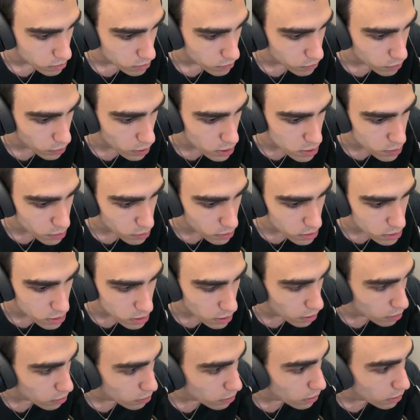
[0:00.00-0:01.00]
Price breaks
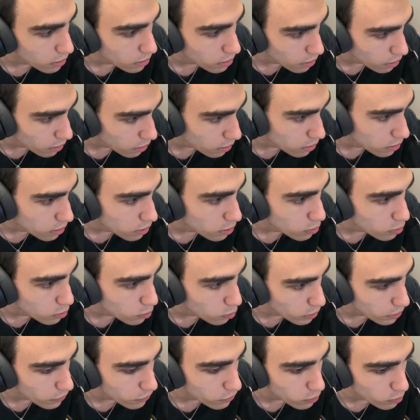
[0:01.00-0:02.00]
out, and then you'd
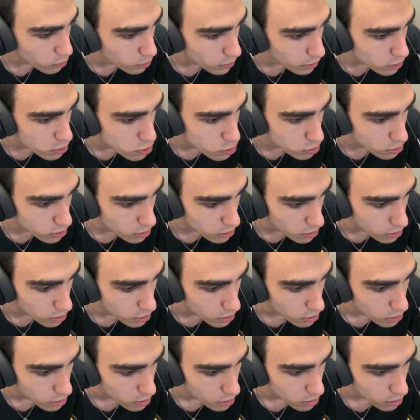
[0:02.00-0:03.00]
wait for a re-entry
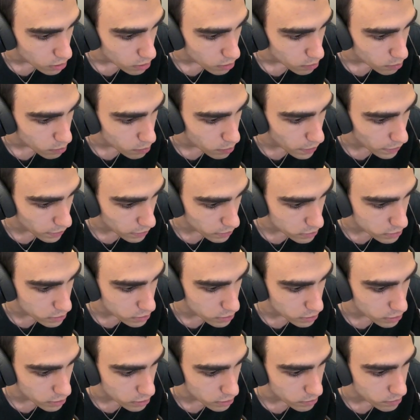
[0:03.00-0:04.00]
back into
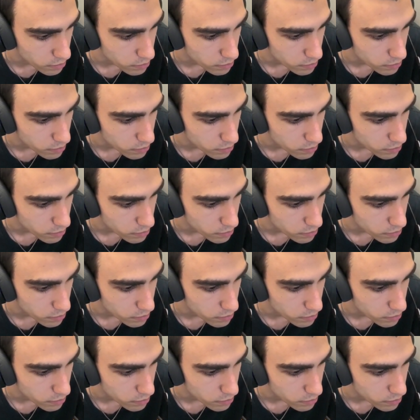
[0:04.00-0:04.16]
here.